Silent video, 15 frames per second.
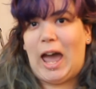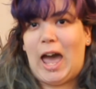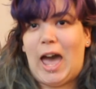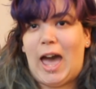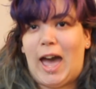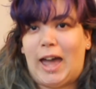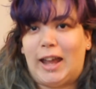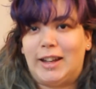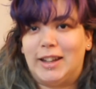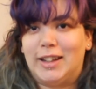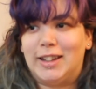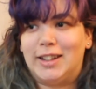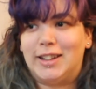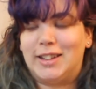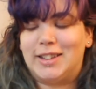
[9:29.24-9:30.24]

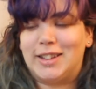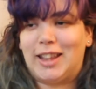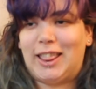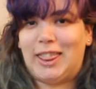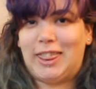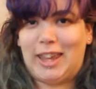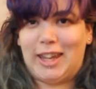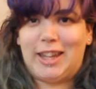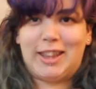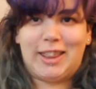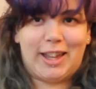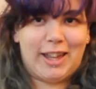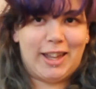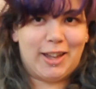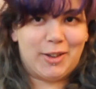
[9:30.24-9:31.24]
and think
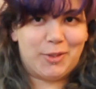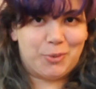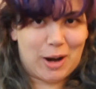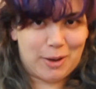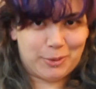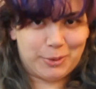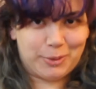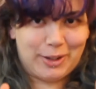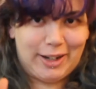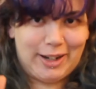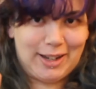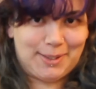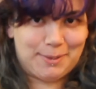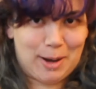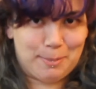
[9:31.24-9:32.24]
that Ravelry
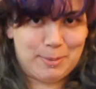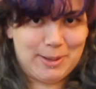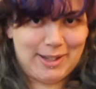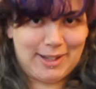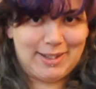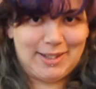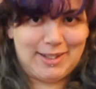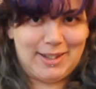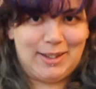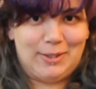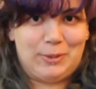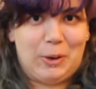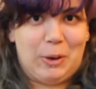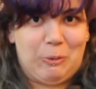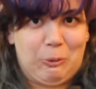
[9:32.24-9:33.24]
is
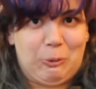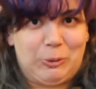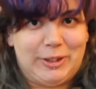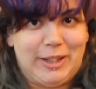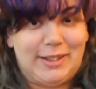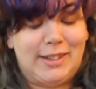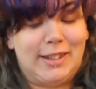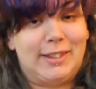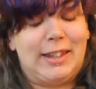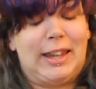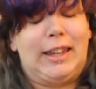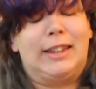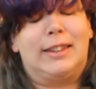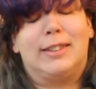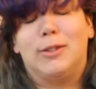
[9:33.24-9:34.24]
representative of all knitters.
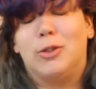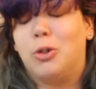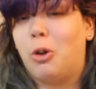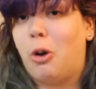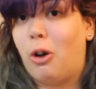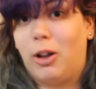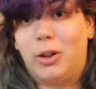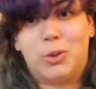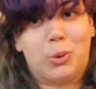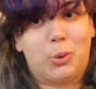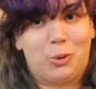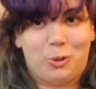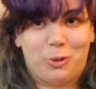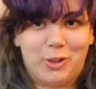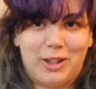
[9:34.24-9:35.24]
It's not at
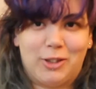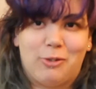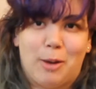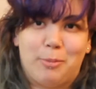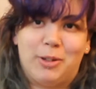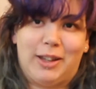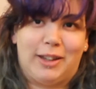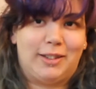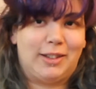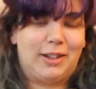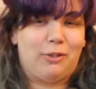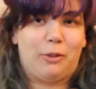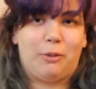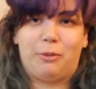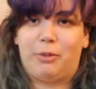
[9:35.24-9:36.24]
all. It's
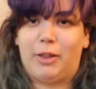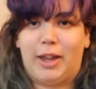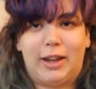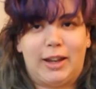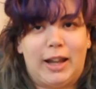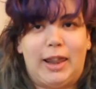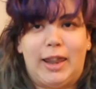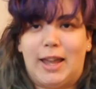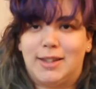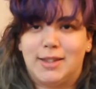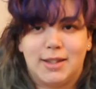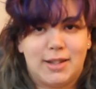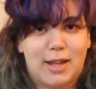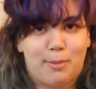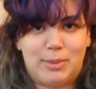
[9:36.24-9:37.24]
representative of like less
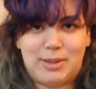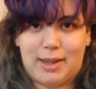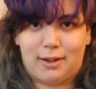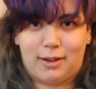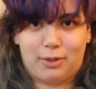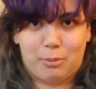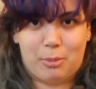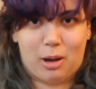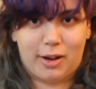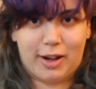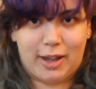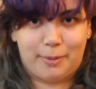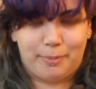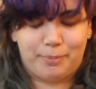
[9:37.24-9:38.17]
than 10% of the market.